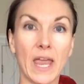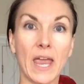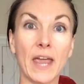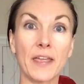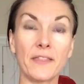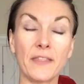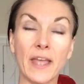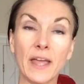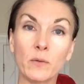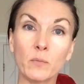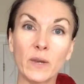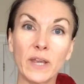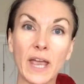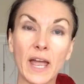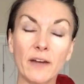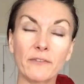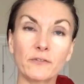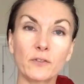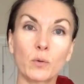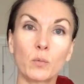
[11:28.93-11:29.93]
And then we
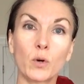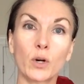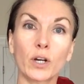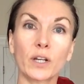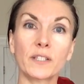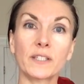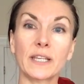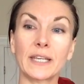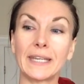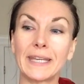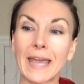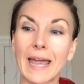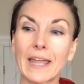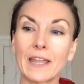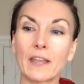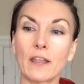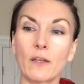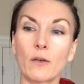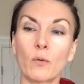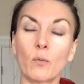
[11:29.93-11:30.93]
have to work to
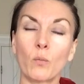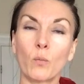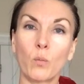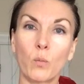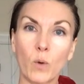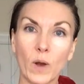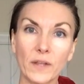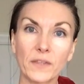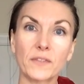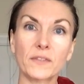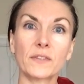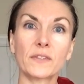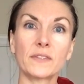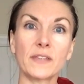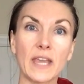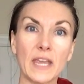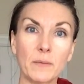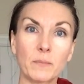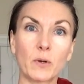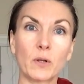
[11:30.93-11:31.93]
get what's
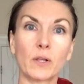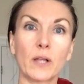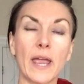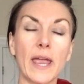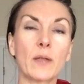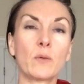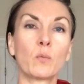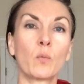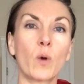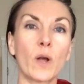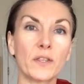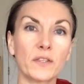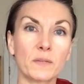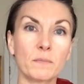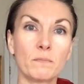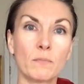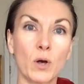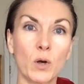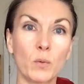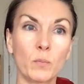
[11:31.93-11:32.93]
stable and what's
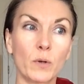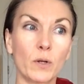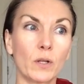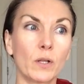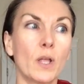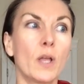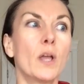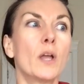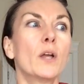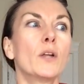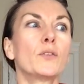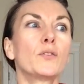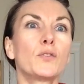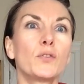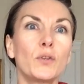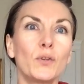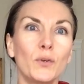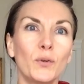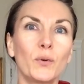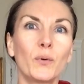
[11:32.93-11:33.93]
mobile
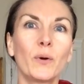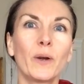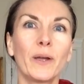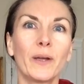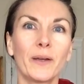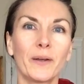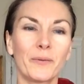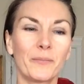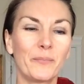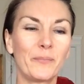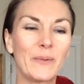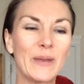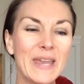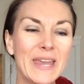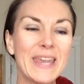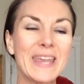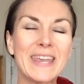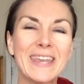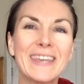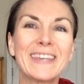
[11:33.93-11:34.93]
to
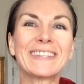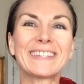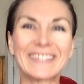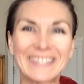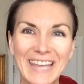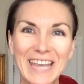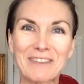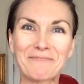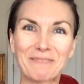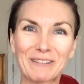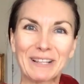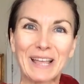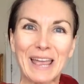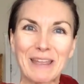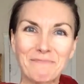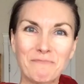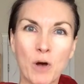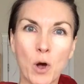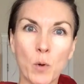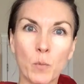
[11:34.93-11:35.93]
be stable
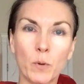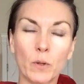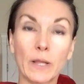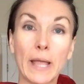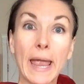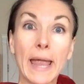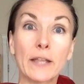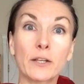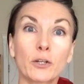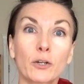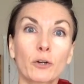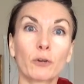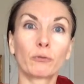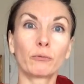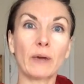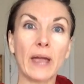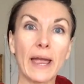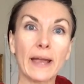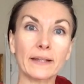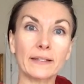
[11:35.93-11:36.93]
and mobile and
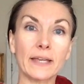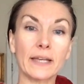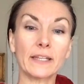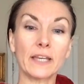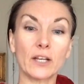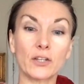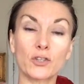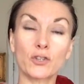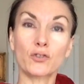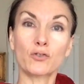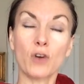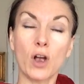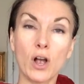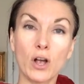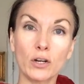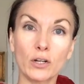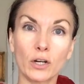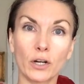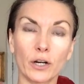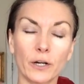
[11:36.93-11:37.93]
correct and get
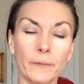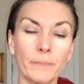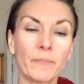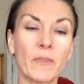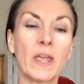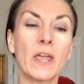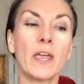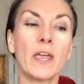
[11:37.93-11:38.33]
stronger